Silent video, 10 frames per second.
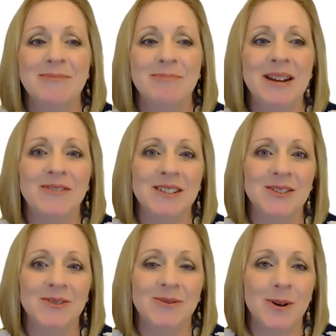my
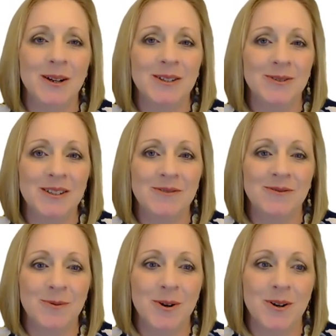fees are $400
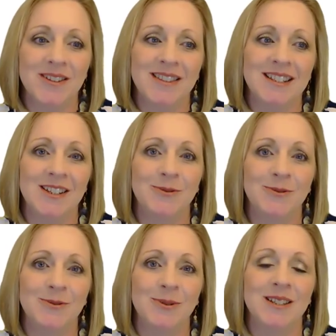for the
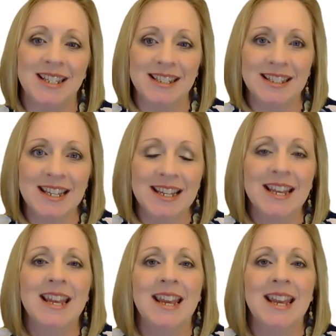1023-EZ